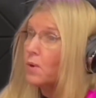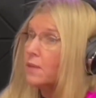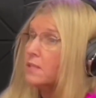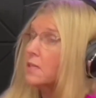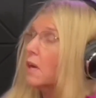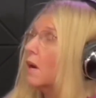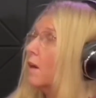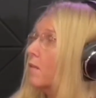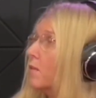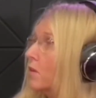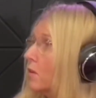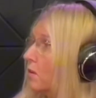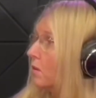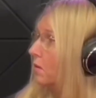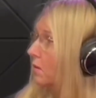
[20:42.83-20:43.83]
to
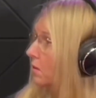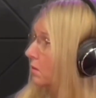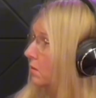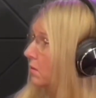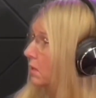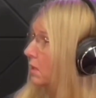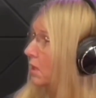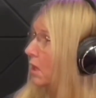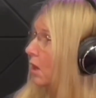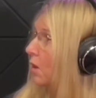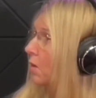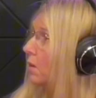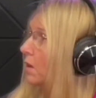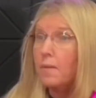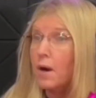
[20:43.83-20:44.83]
other,
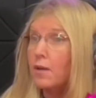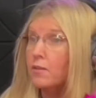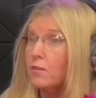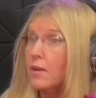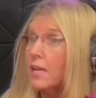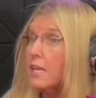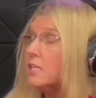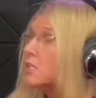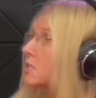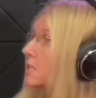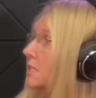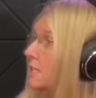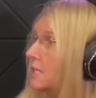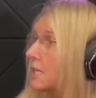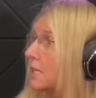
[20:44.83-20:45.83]
other
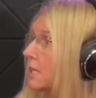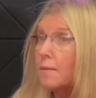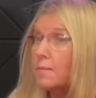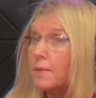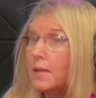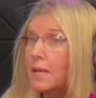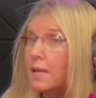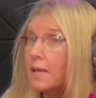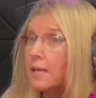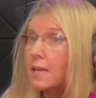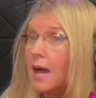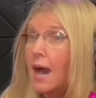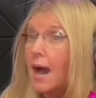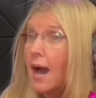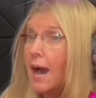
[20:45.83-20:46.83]
agencies. And
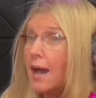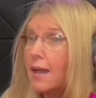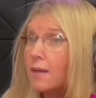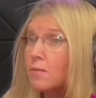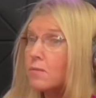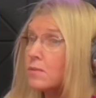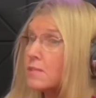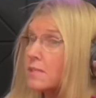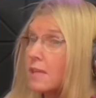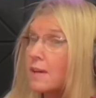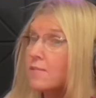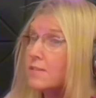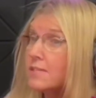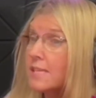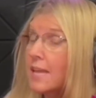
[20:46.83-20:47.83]
I was left
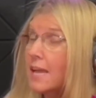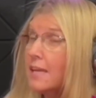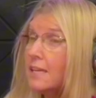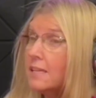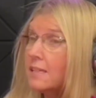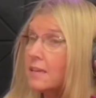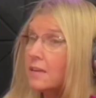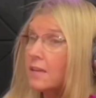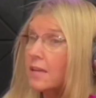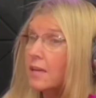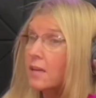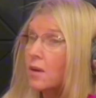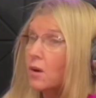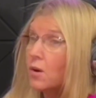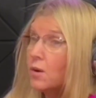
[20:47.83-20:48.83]
standing there
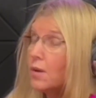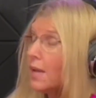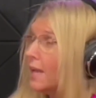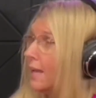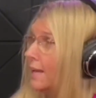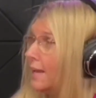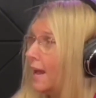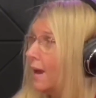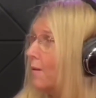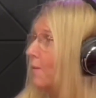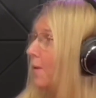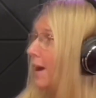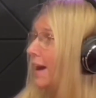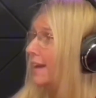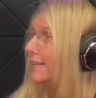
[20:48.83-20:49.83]
like, okay, now
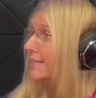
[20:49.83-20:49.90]
what?